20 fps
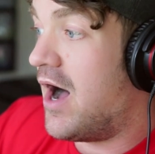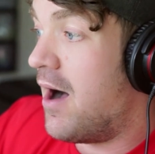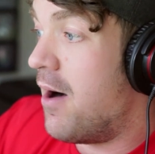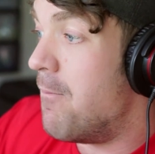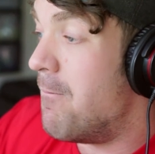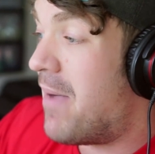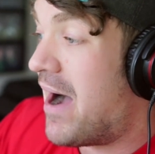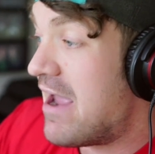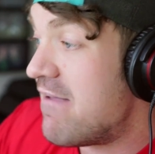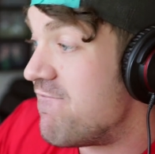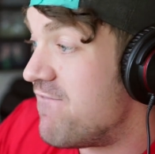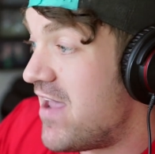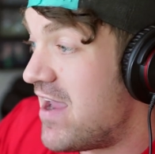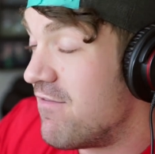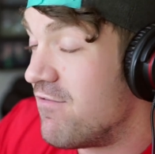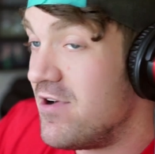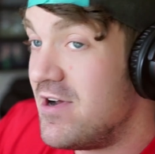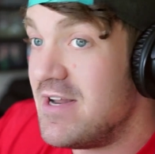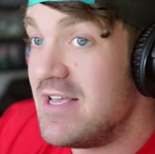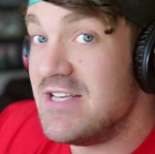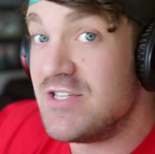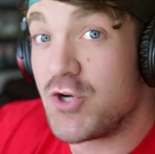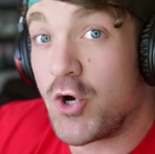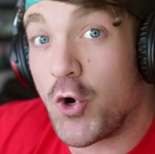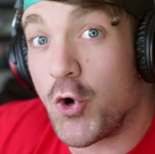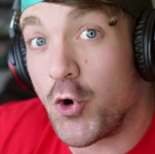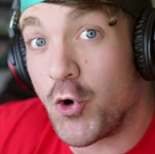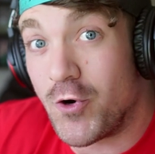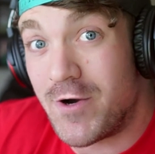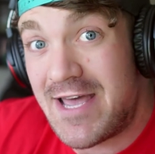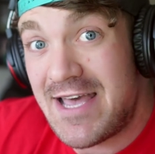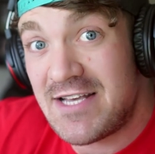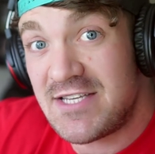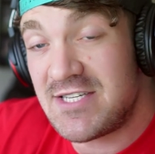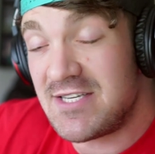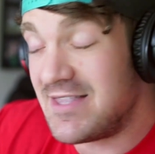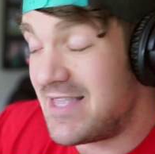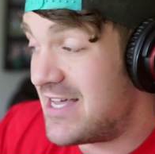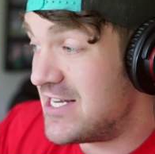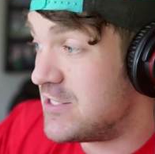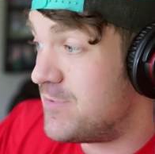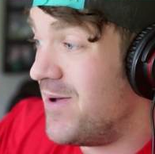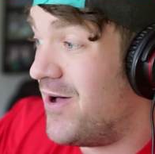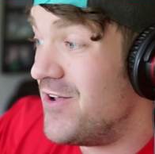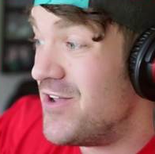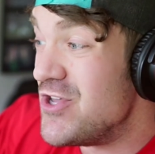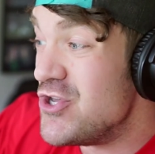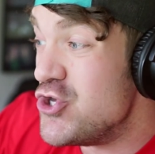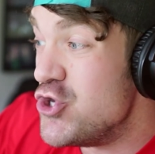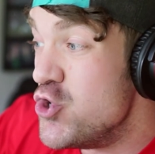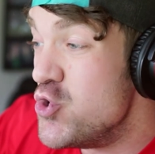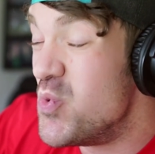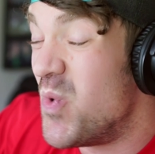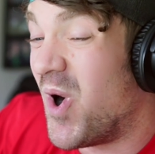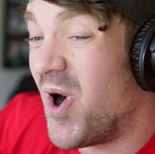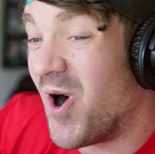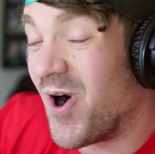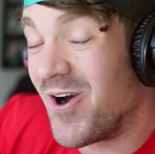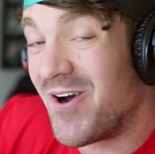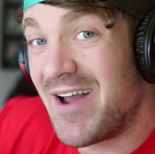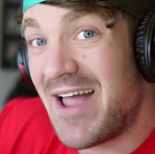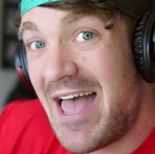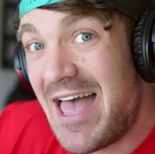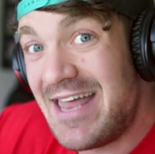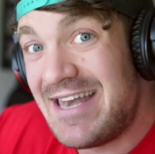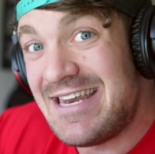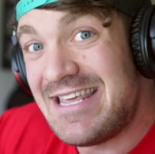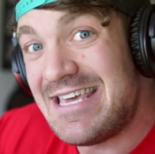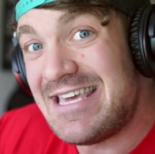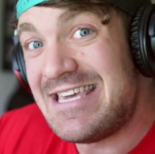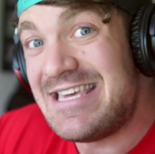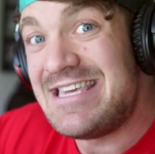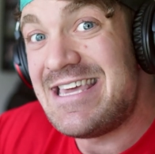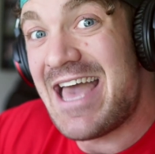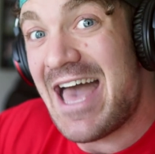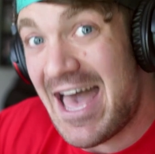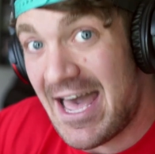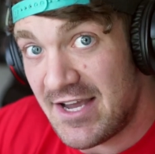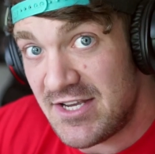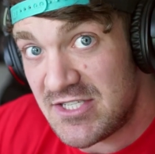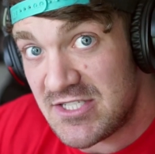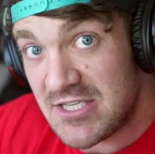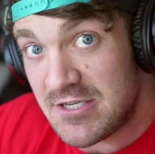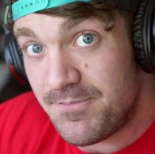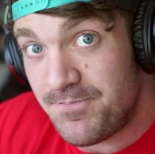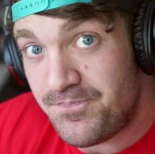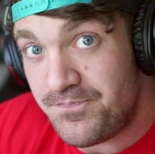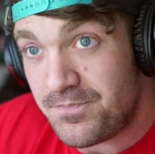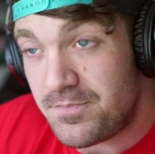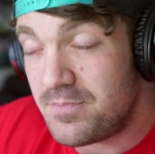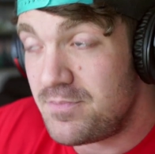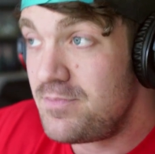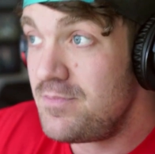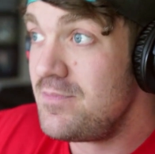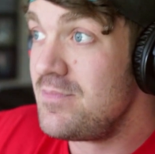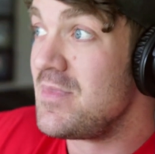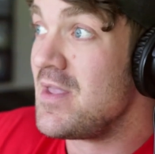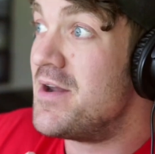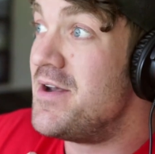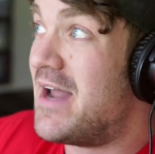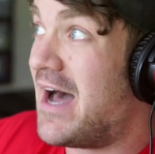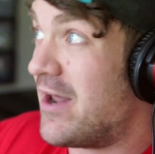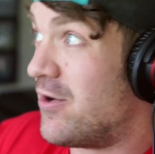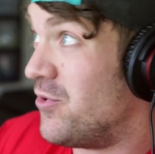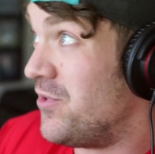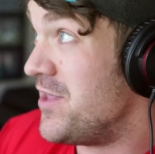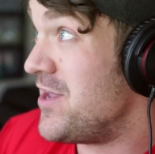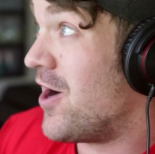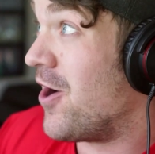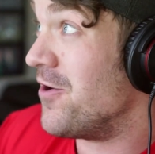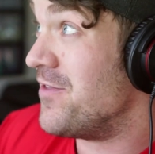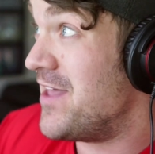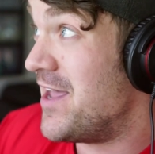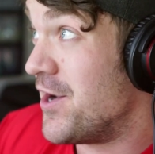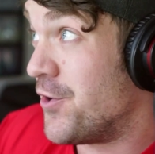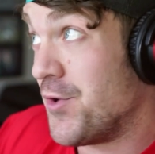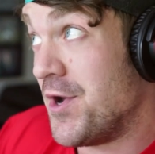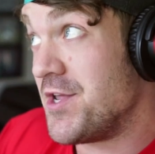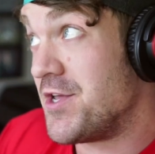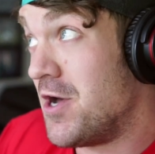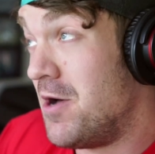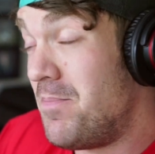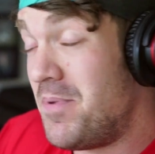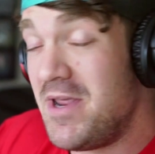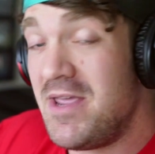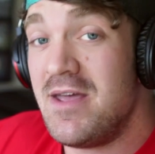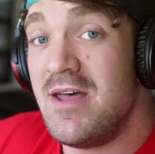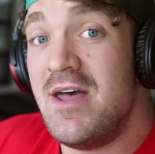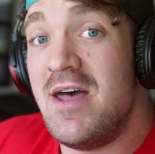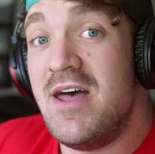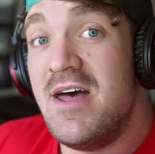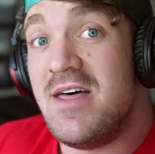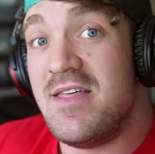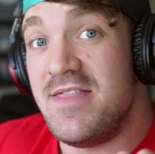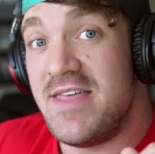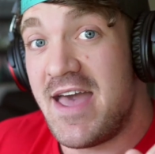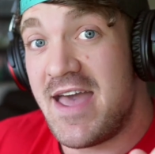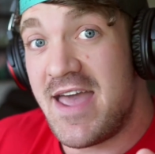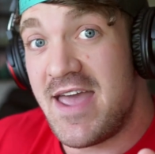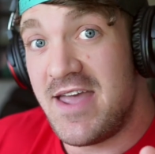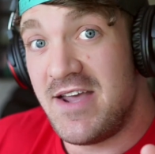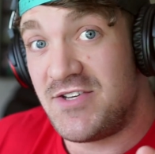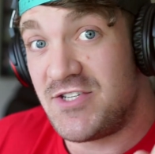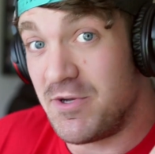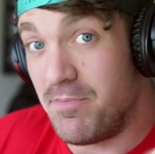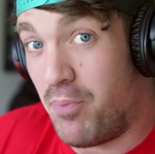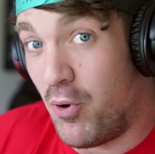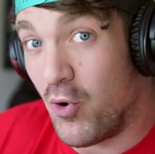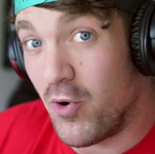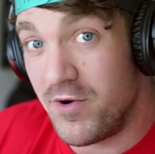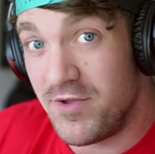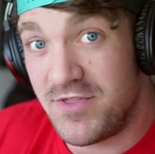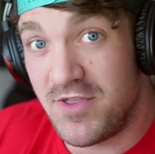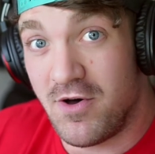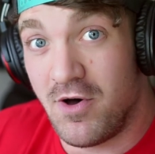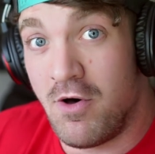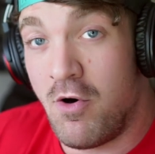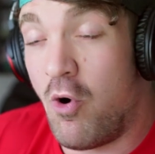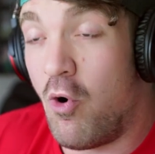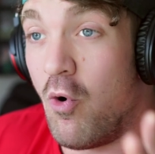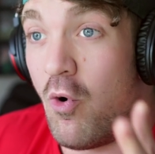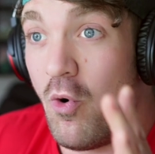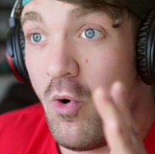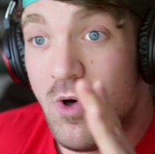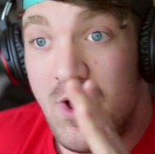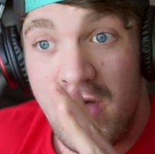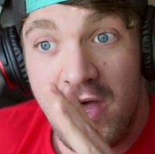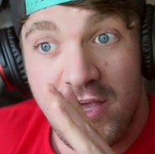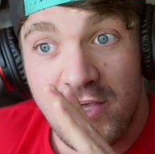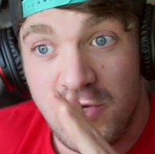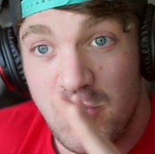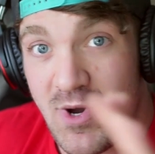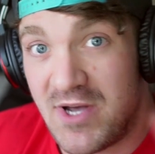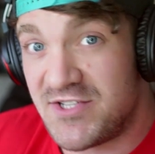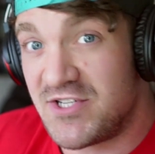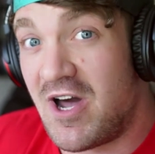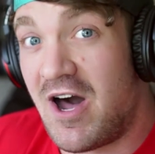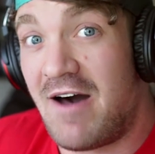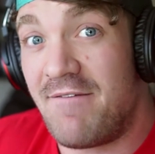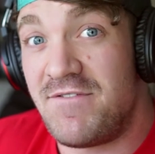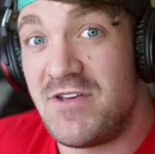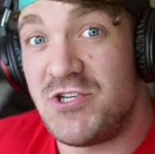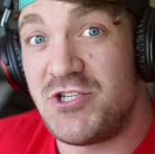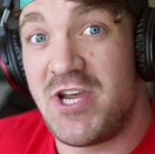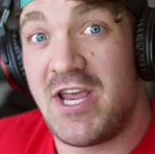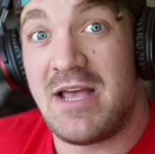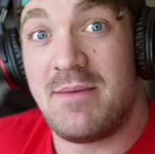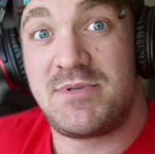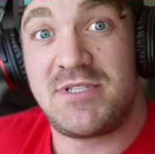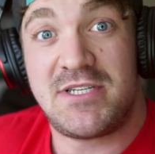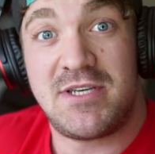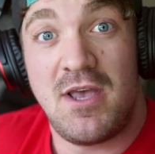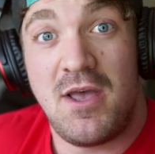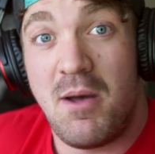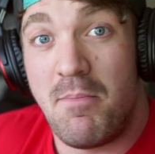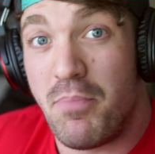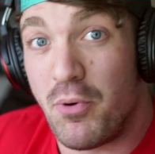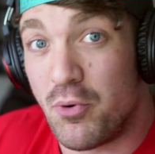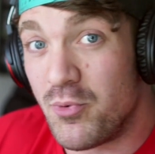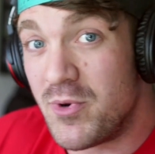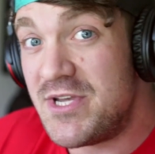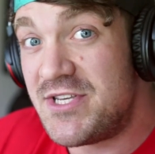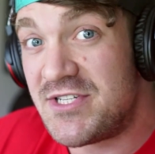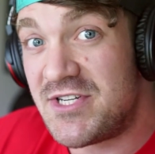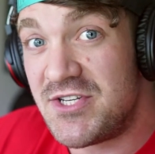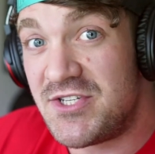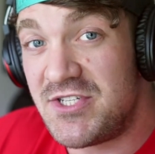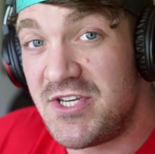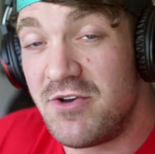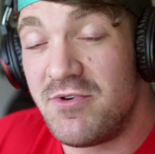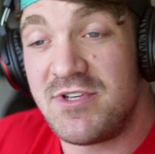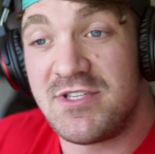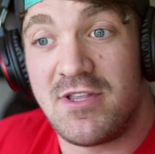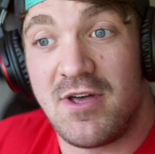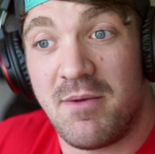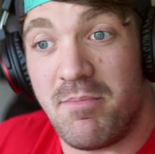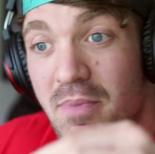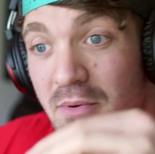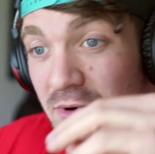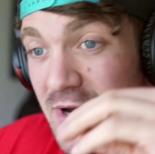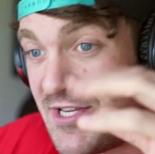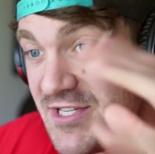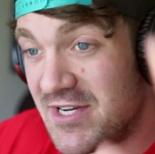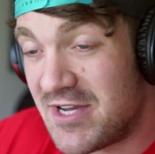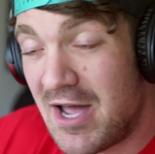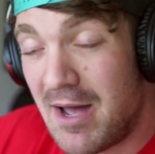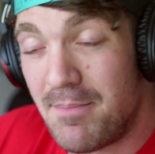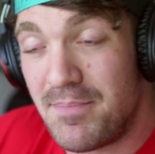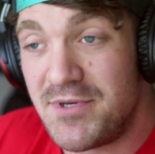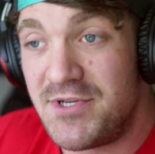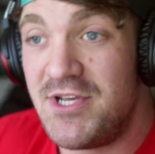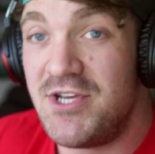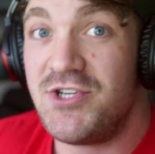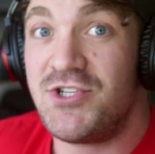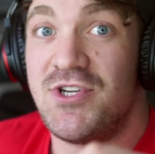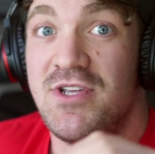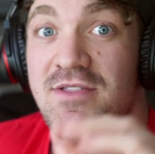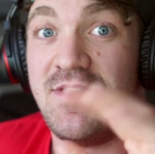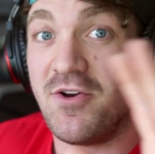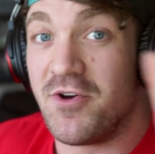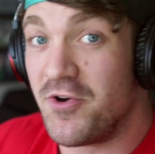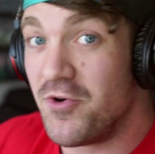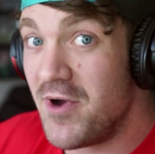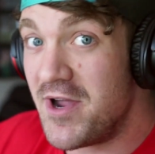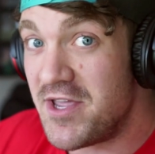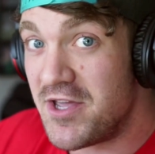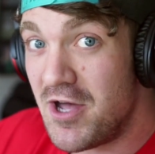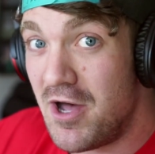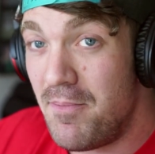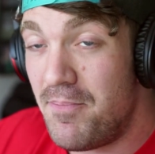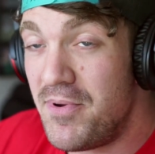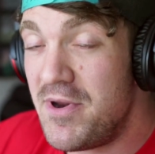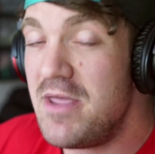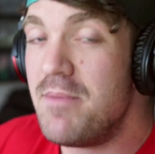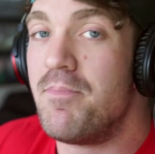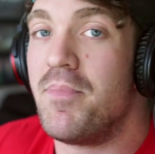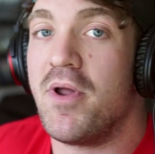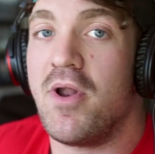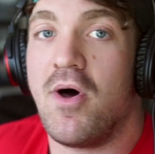My favorite is Urnex. That is spelled Urnex. Not only are they a great company, they support the whole U.S. Coffee Champs Barista Series, the barista competition. They're a great company, but